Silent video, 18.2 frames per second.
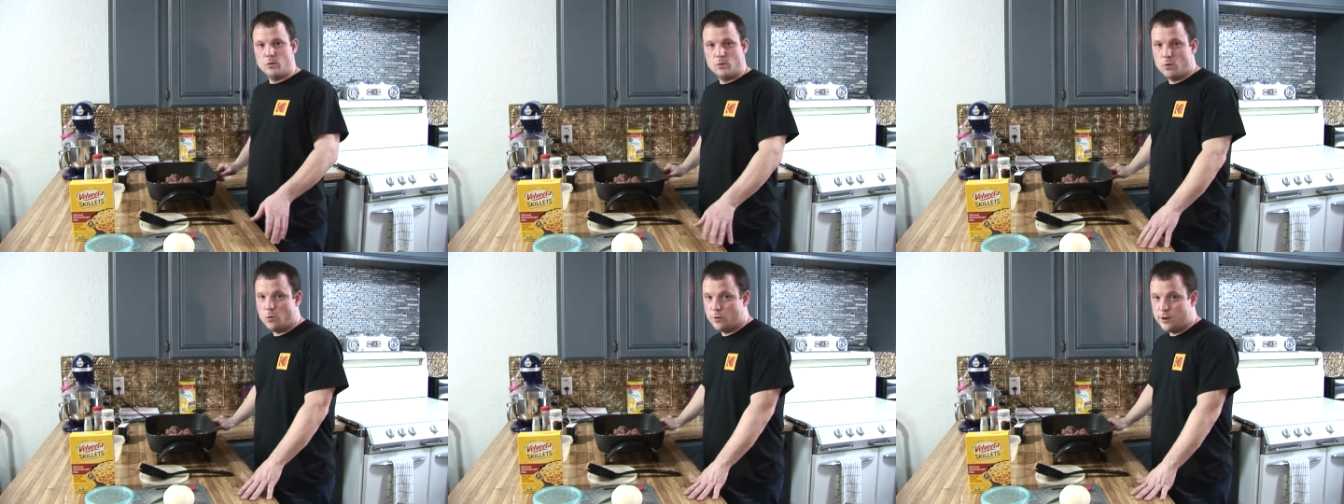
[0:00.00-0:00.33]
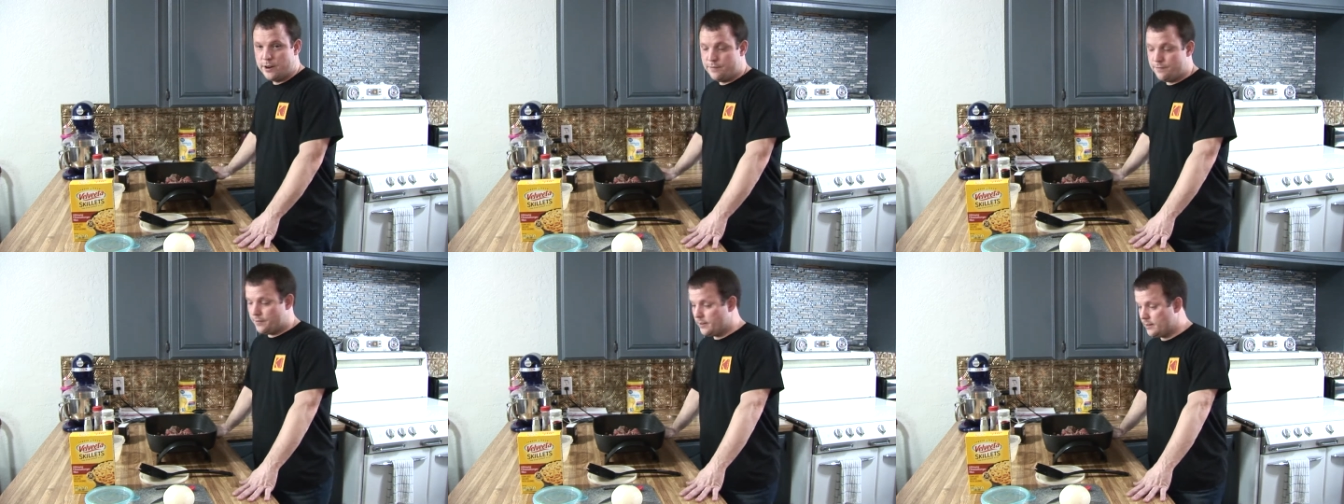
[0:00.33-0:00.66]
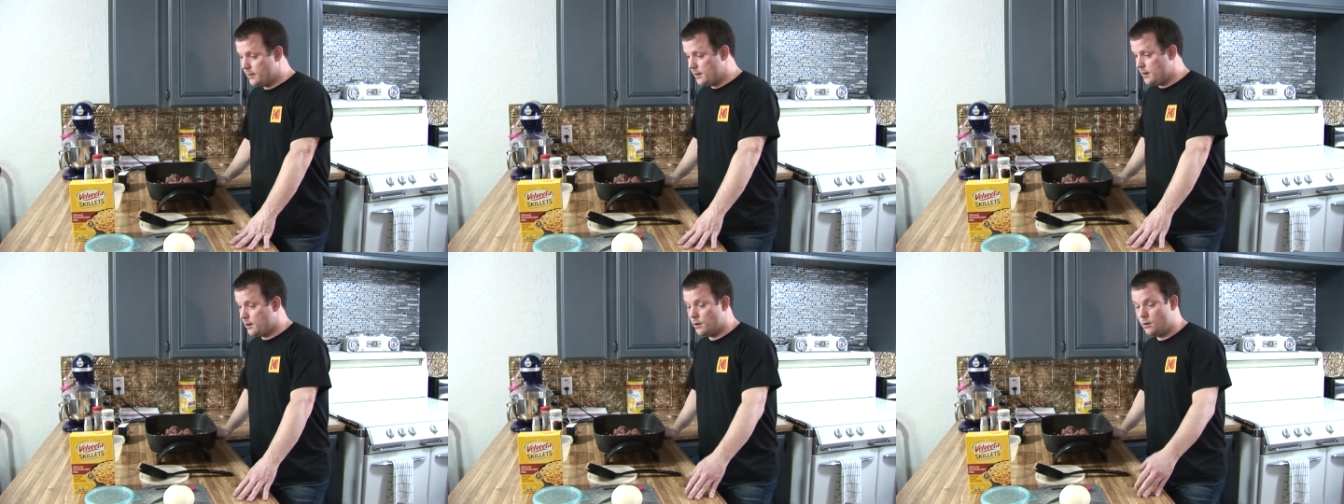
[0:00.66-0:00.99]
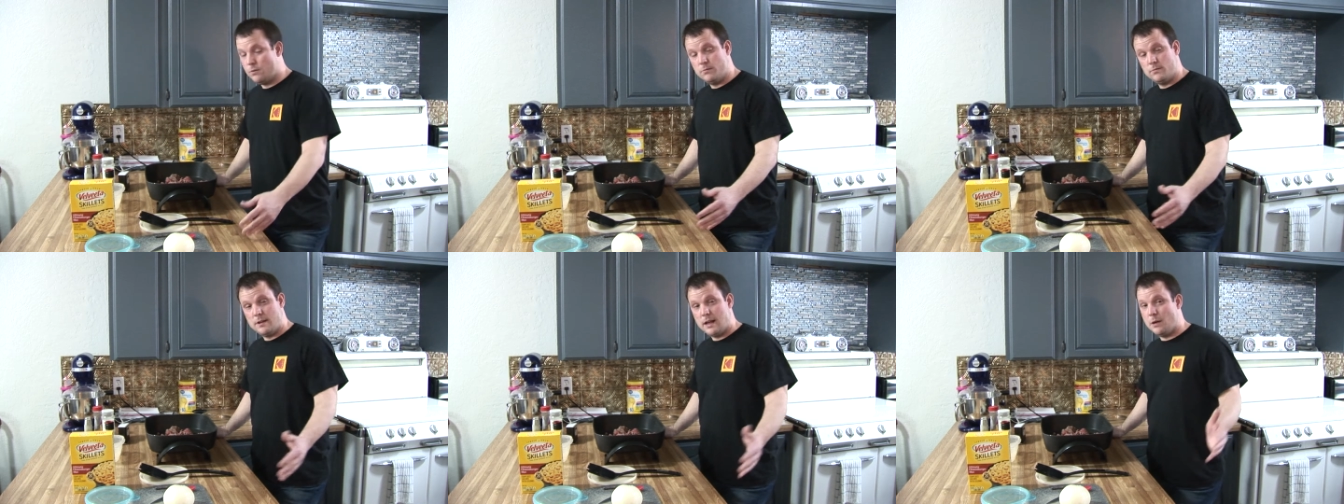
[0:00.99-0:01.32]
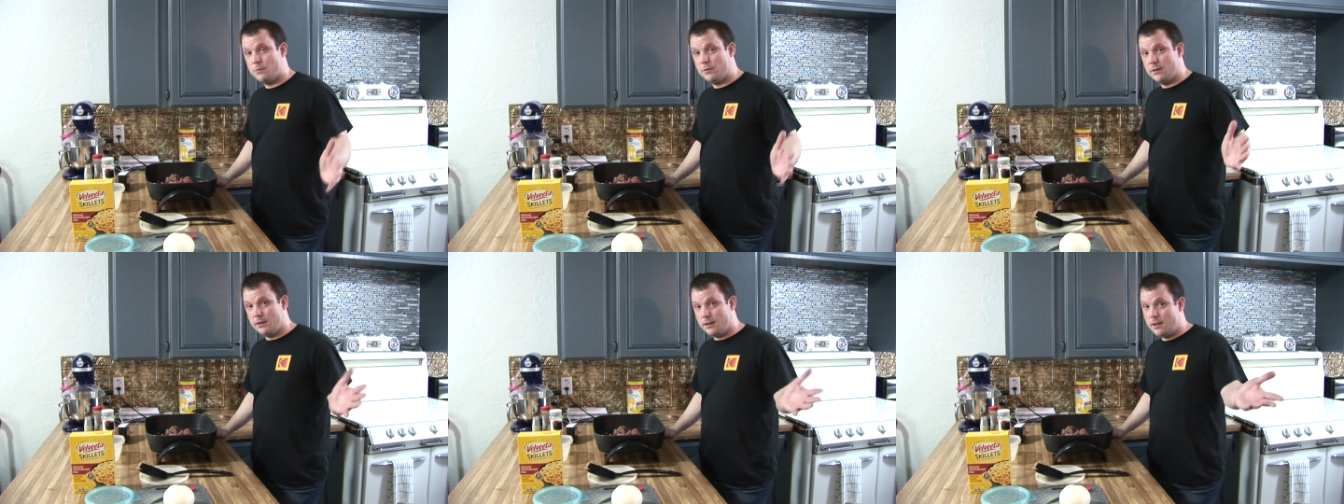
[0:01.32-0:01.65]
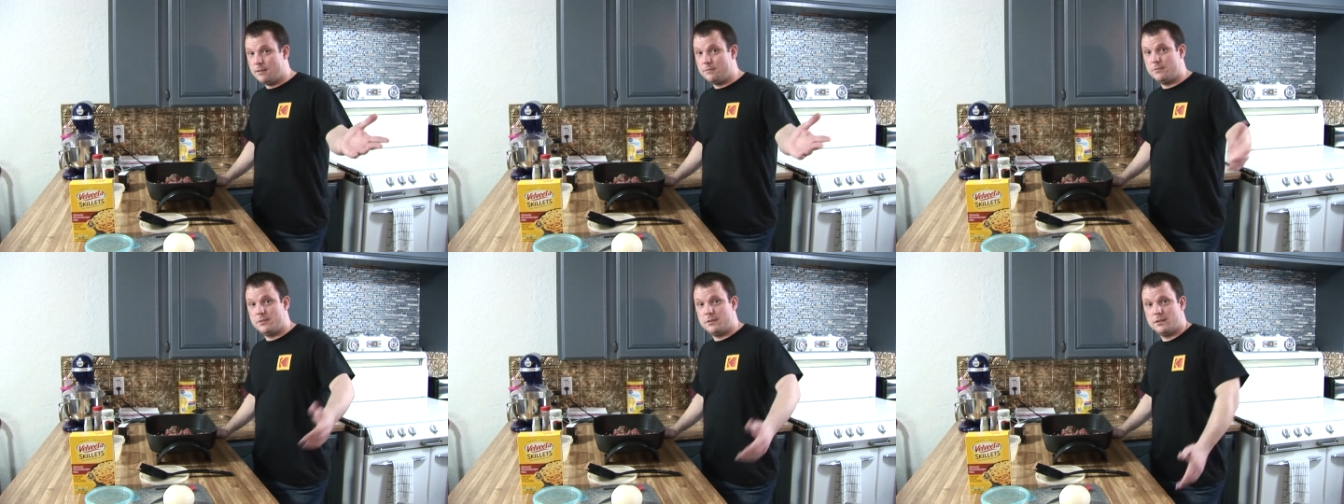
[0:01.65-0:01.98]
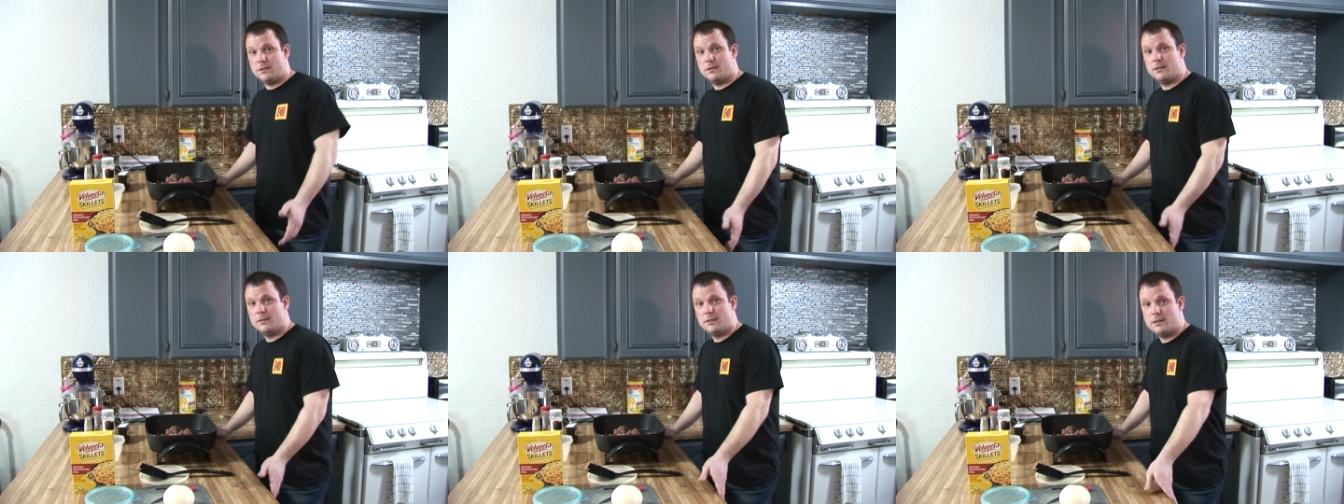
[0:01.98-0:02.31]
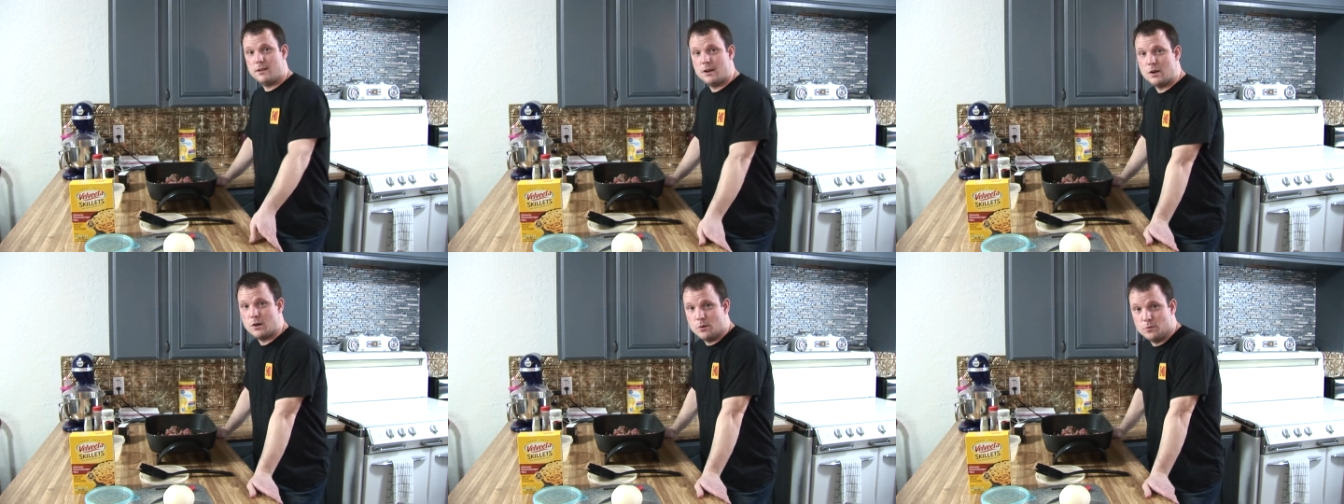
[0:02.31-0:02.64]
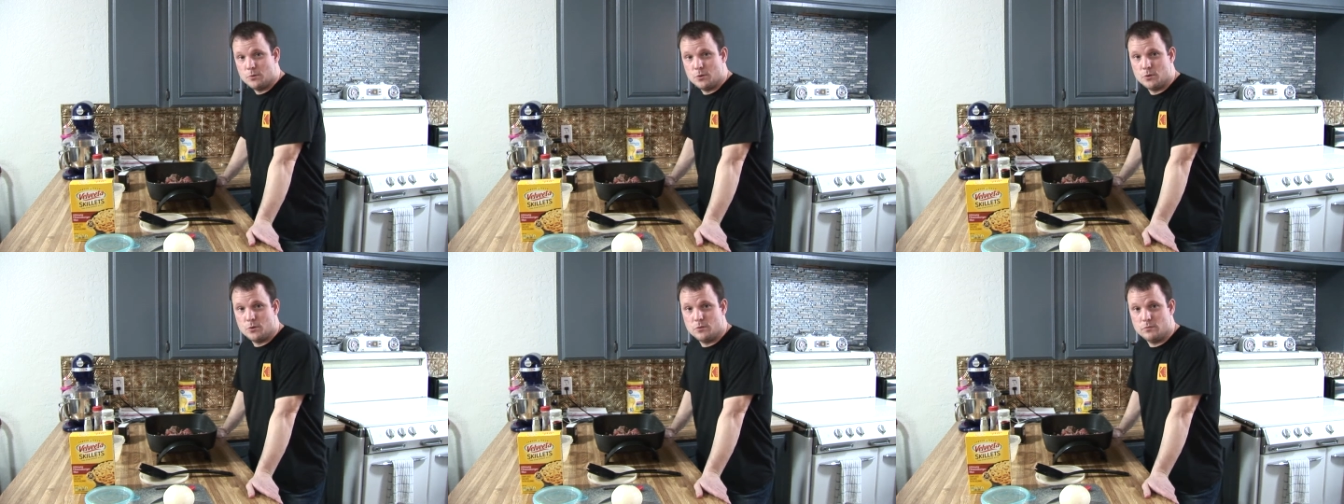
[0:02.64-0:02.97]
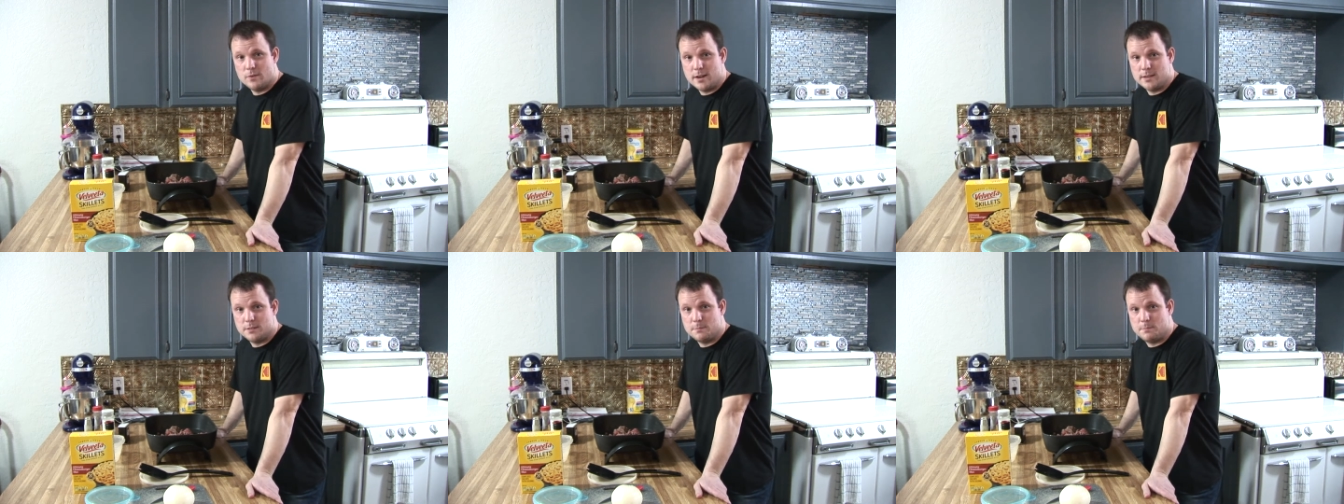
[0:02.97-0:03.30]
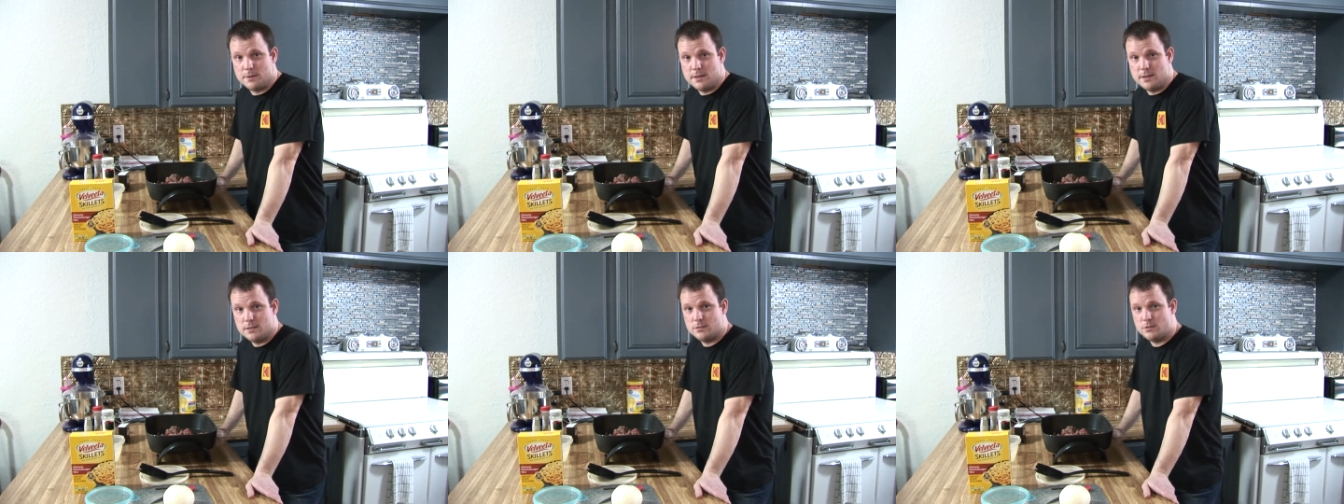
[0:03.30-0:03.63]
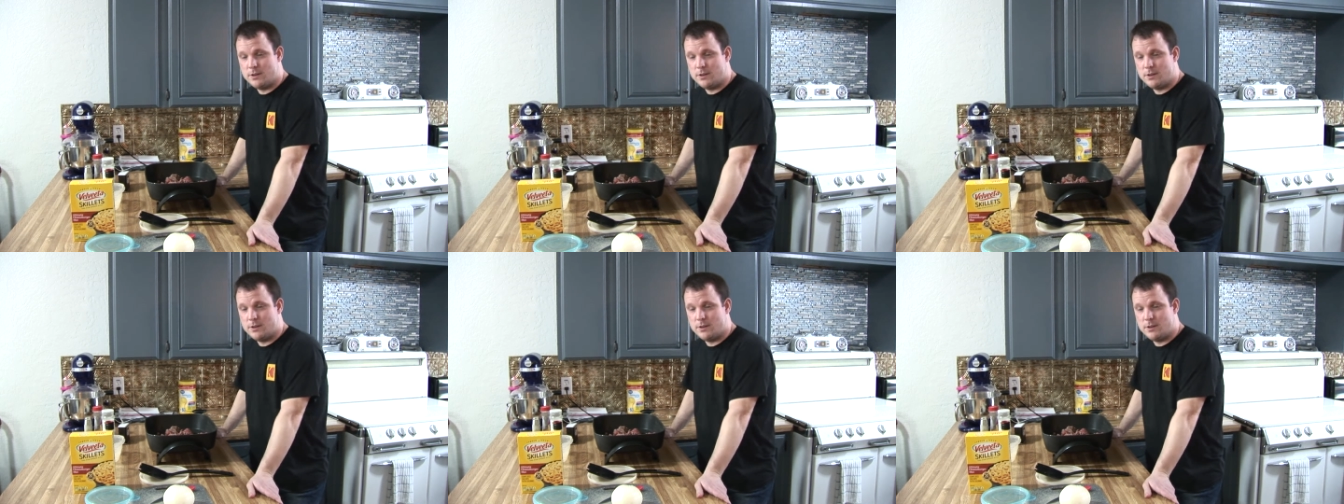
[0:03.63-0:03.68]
or even, you know, I would love to, you know, do recipes.